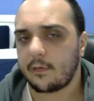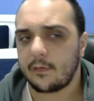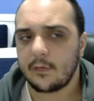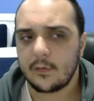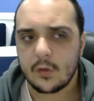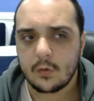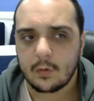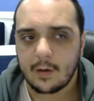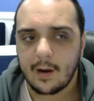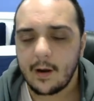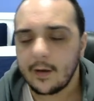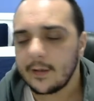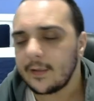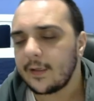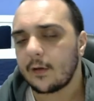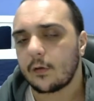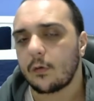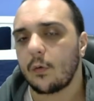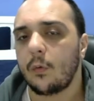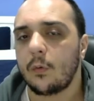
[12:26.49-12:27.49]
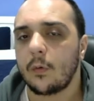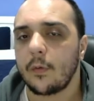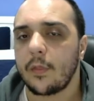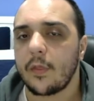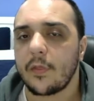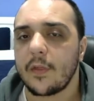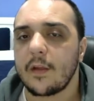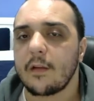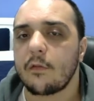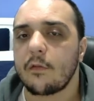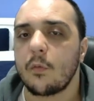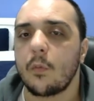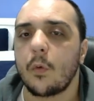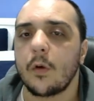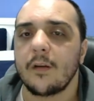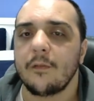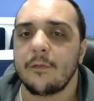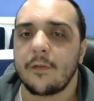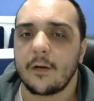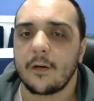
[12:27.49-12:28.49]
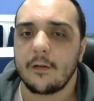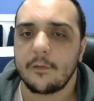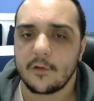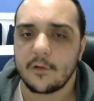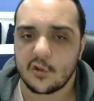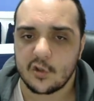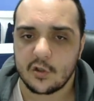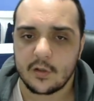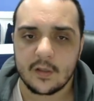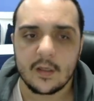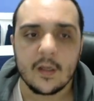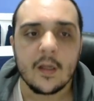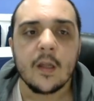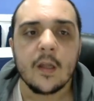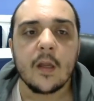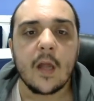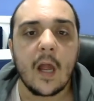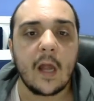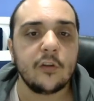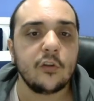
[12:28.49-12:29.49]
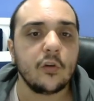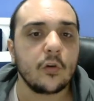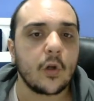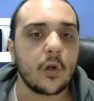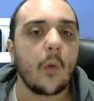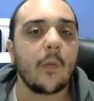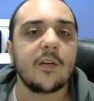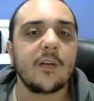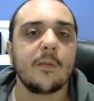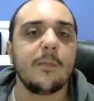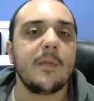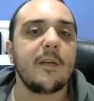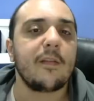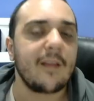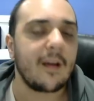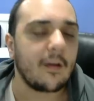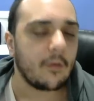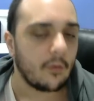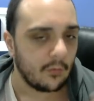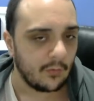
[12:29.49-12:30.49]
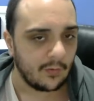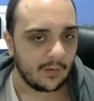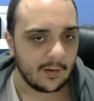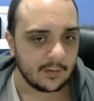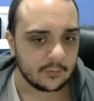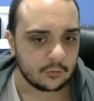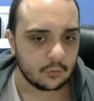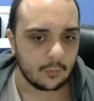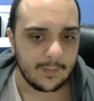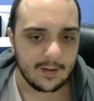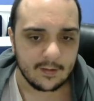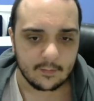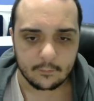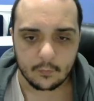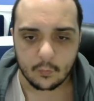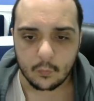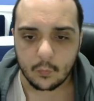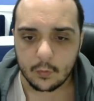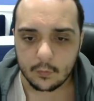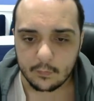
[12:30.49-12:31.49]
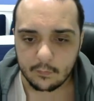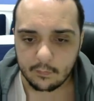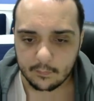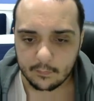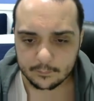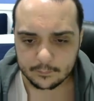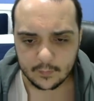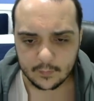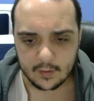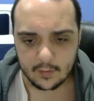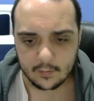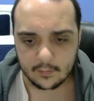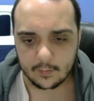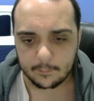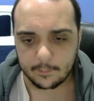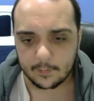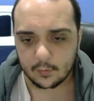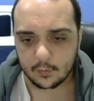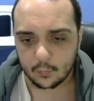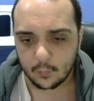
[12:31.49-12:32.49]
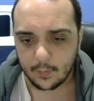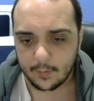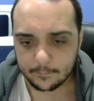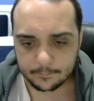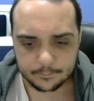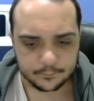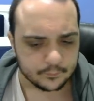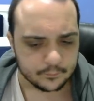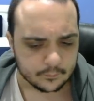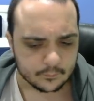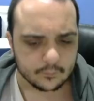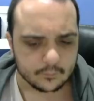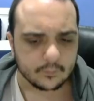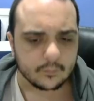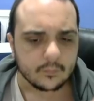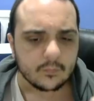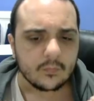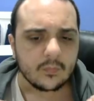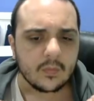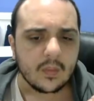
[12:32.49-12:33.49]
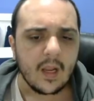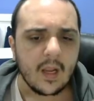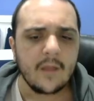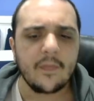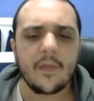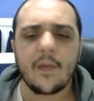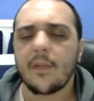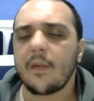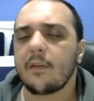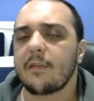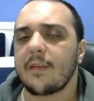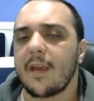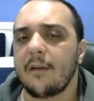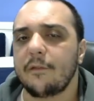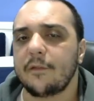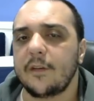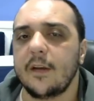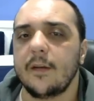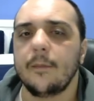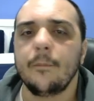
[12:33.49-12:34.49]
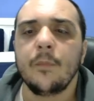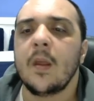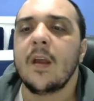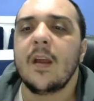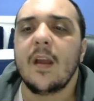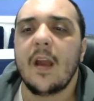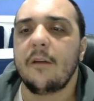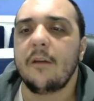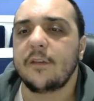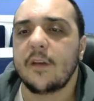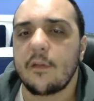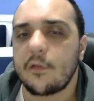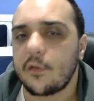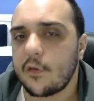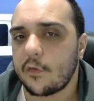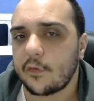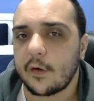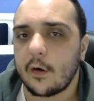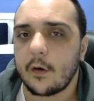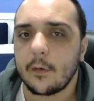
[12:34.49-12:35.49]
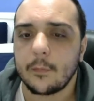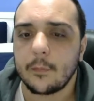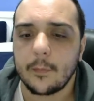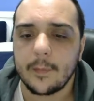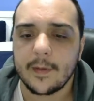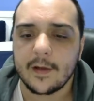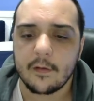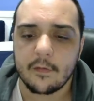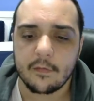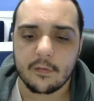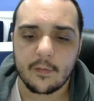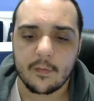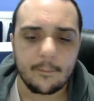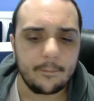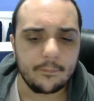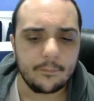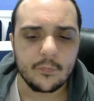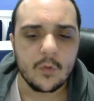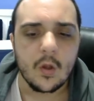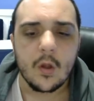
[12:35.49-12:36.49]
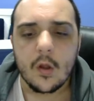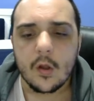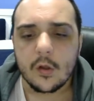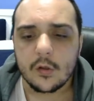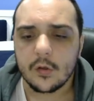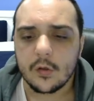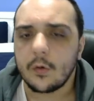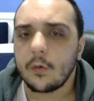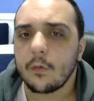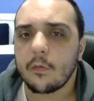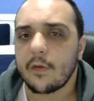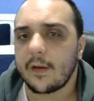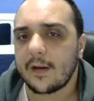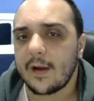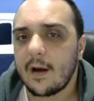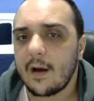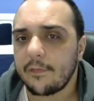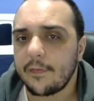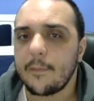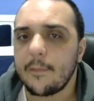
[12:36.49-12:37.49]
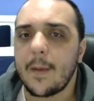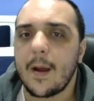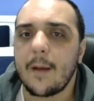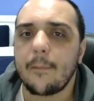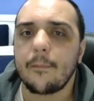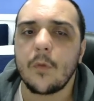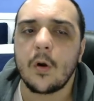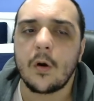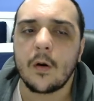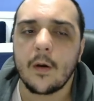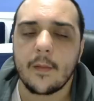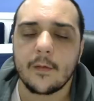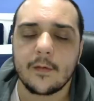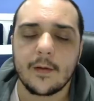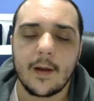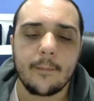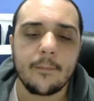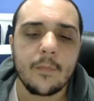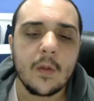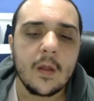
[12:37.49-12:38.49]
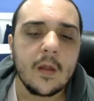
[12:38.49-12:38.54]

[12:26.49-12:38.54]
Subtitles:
You can't get to all of the things you want very efficiently, and you're going to miss out on a larger amount of rewards in a typical run. And then there's F tier. F tier is just terrible because you lose like half the map a lot of the time.